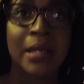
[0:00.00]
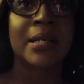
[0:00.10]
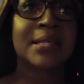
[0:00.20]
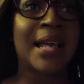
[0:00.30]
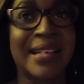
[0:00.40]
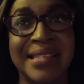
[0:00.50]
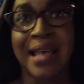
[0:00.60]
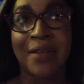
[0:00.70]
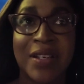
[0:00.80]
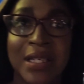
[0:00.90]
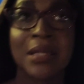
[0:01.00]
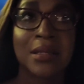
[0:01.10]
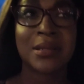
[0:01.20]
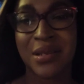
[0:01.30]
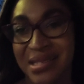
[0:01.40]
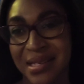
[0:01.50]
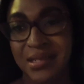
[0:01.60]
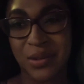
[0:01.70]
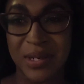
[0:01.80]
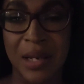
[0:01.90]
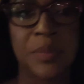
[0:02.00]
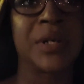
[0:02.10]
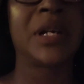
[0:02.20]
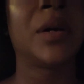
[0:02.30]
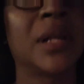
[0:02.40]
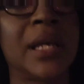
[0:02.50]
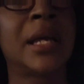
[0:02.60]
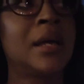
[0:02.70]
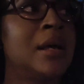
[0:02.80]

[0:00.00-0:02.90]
It's like seven, so the sun's going down pretty early.